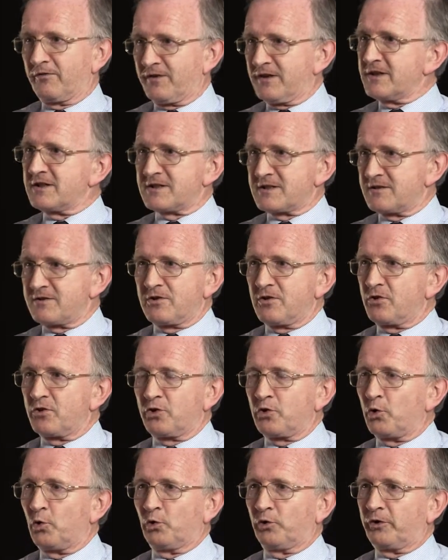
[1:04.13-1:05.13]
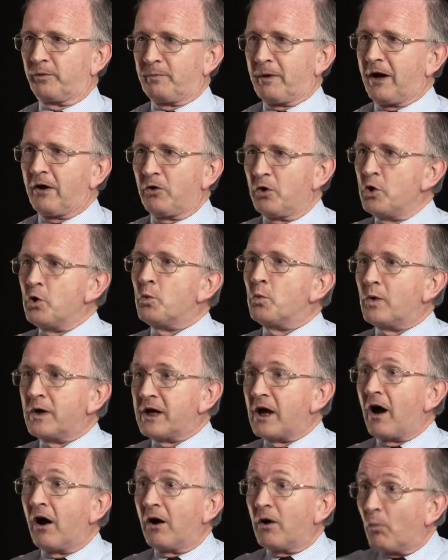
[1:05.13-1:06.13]
of this thought about who
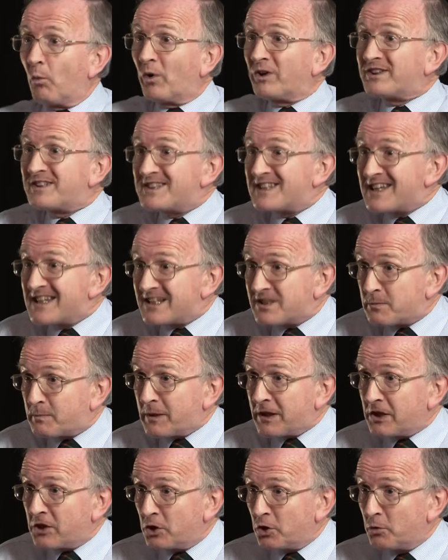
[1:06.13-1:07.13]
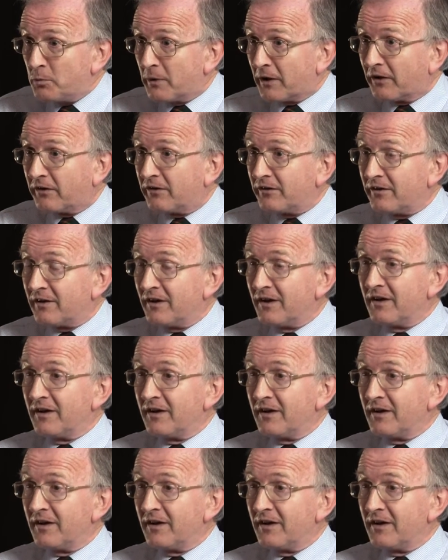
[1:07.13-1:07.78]
we are, what is it to be human?